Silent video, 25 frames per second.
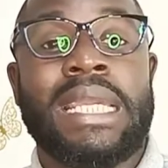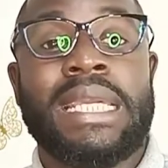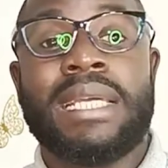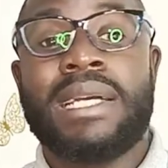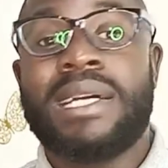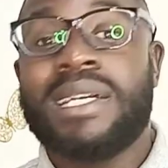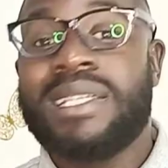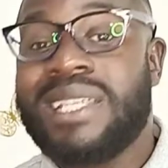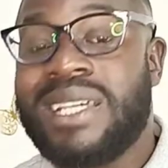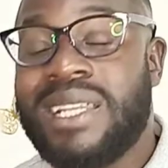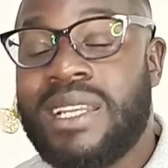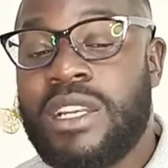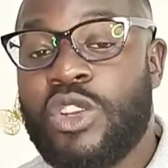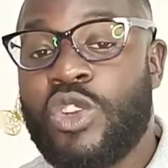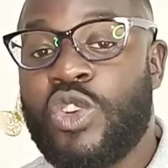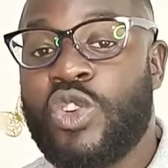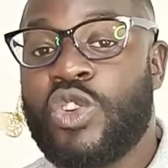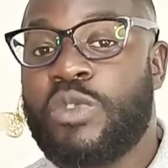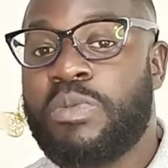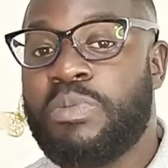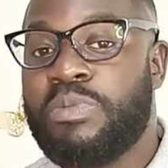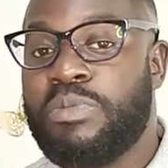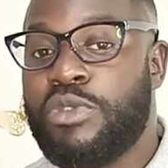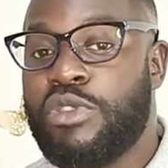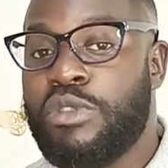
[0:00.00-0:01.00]
It has a
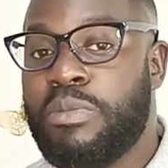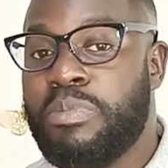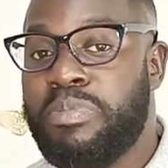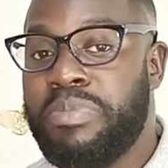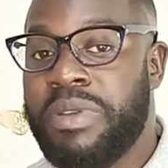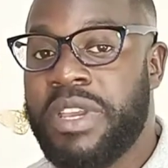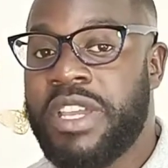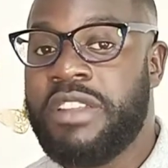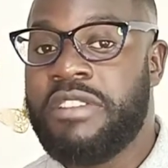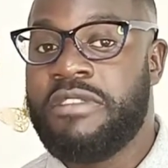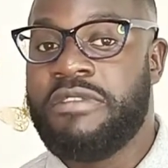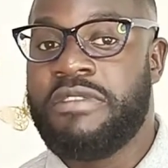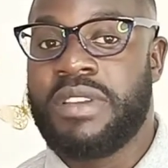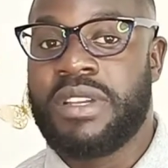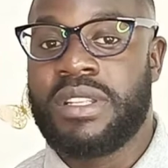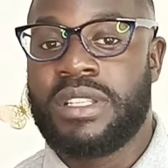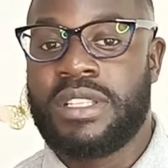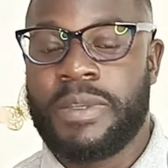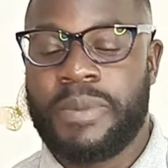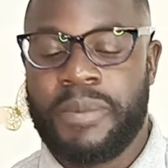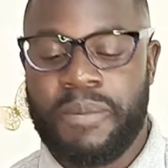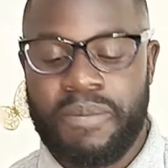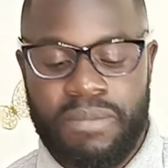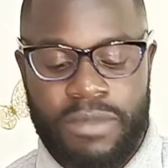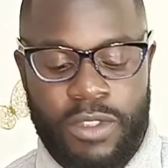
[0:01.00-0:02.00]
lot more
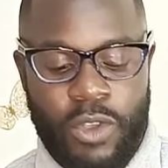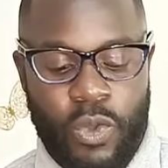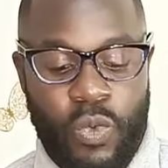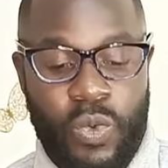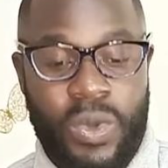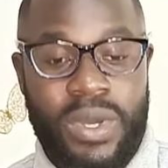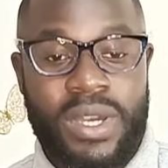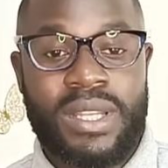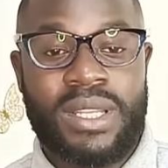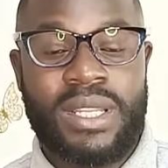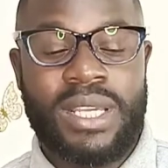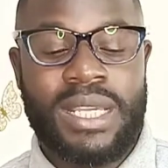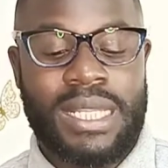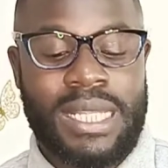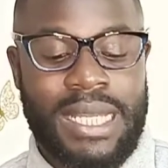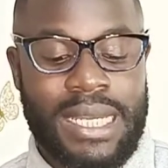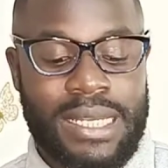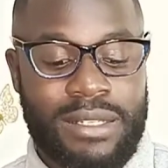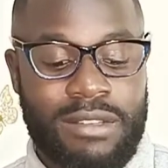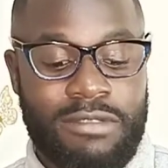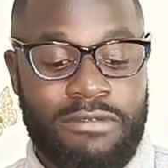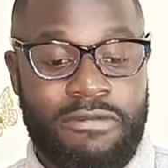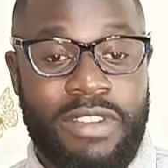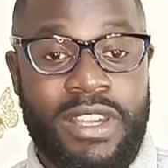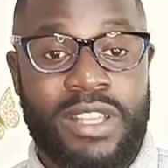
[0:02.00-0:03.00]
benefits one, it
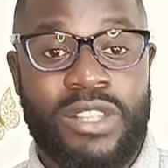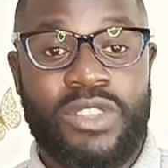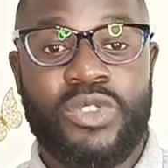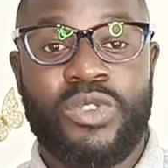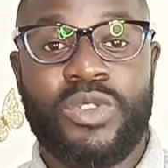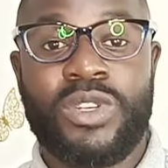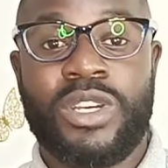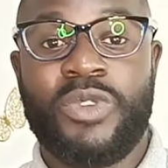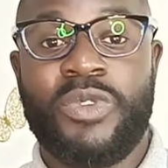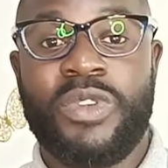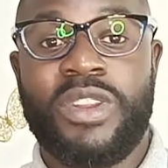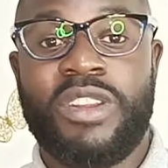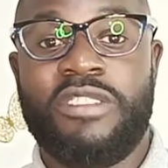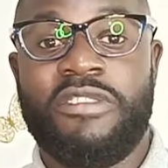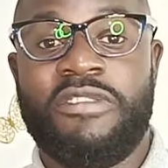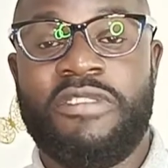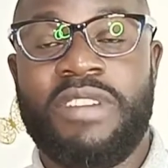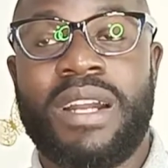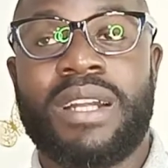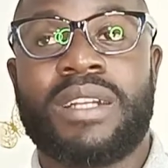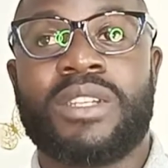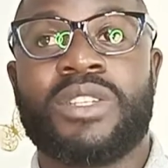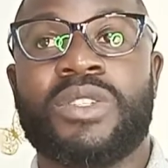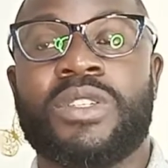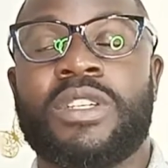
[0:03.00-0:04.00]
activates your adrenal
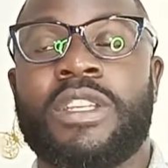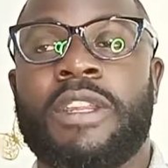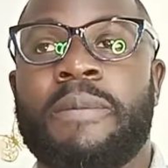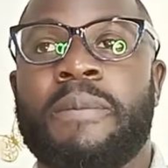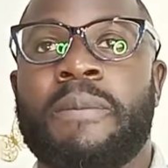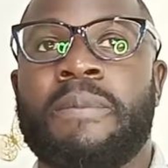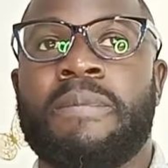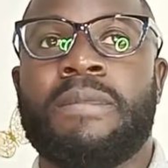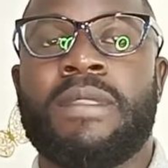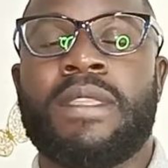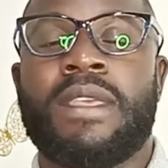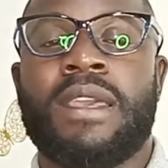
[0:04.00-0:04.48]
function.